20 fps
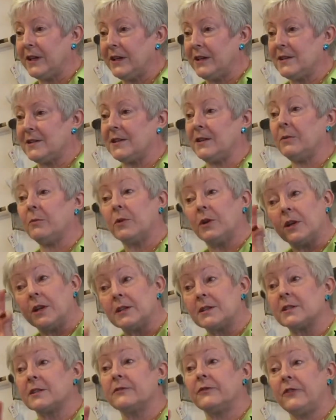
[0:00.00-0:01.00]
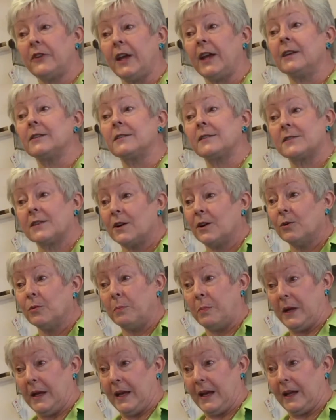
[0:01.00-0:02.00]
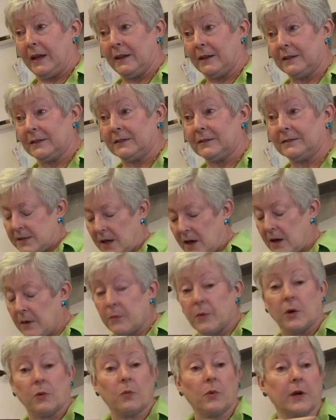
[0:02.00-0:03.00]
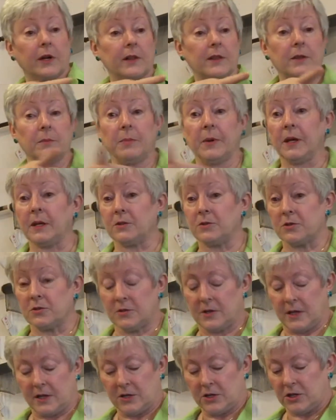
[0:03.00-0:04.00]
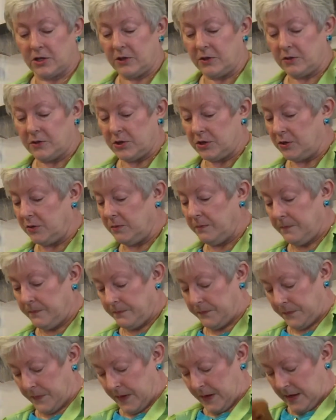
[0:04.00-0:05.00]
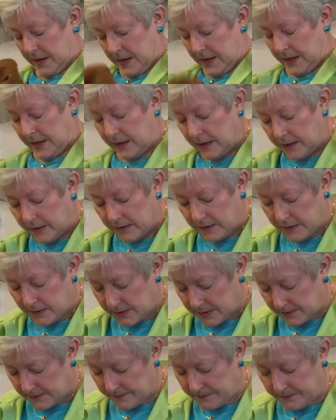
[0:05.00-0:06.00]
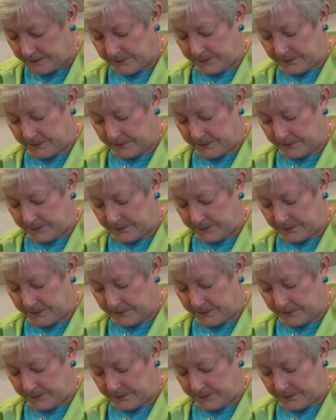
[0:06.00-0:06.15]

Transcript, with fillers: easy when it's a faced opening. So, well, one of the pictures I showed you is,